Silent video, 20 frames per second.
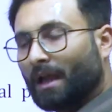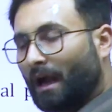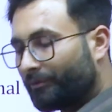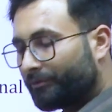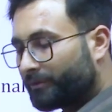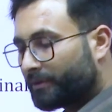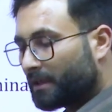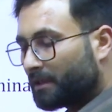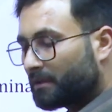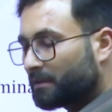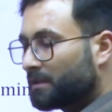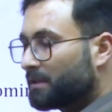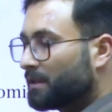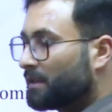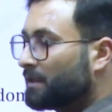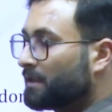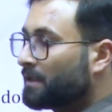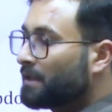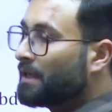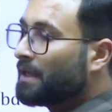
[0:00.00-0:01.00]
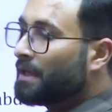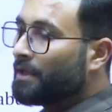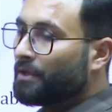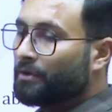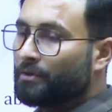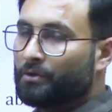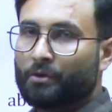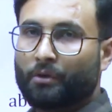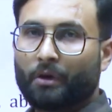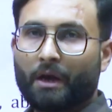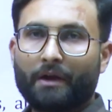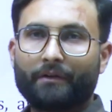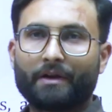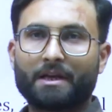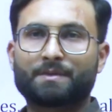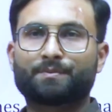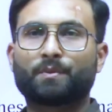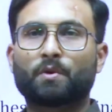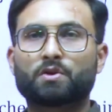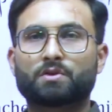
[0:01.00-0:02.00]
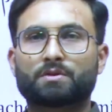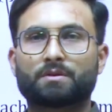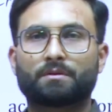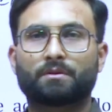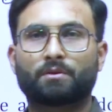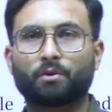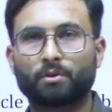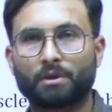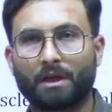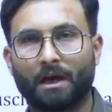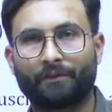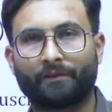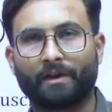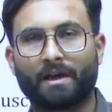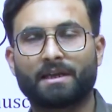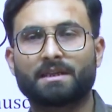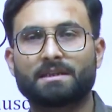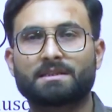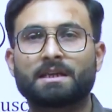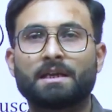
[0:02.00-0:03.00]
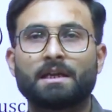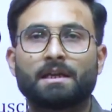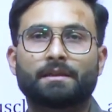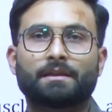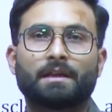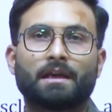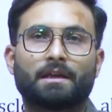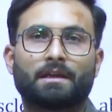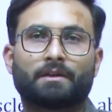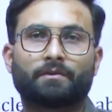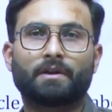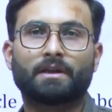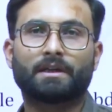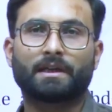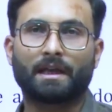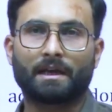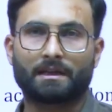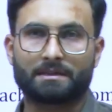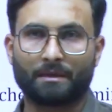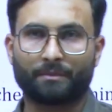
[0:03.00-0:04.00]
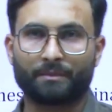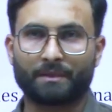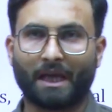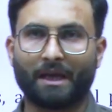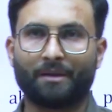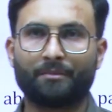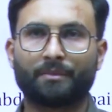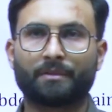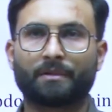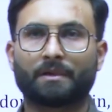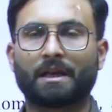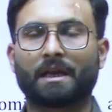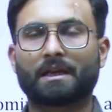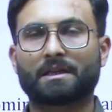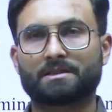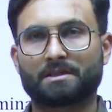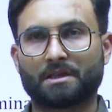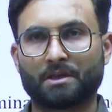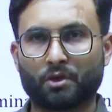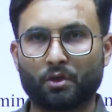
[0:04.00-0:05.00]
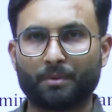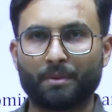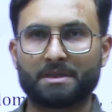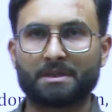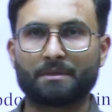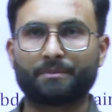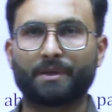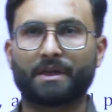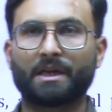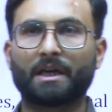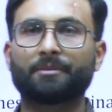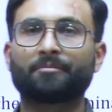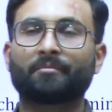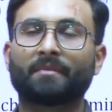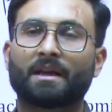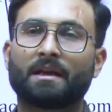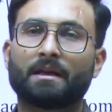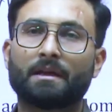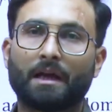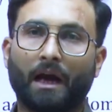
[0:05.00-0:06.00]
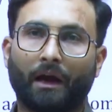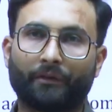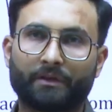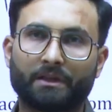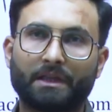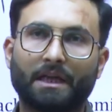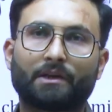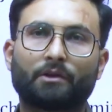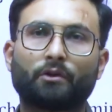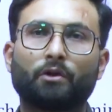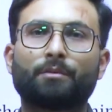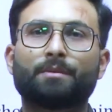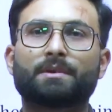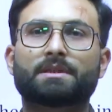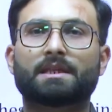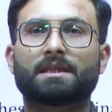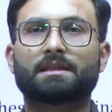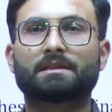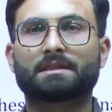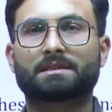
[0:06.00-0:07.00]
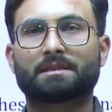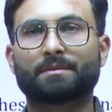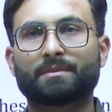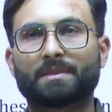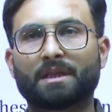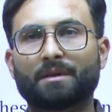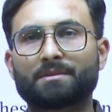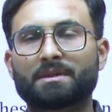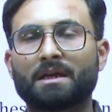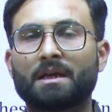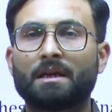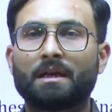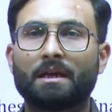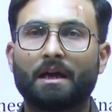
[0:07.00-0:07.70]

After the you have exposed to the virus, they, it will take some time, that is incubation period. After that you will be seeing the symptoms.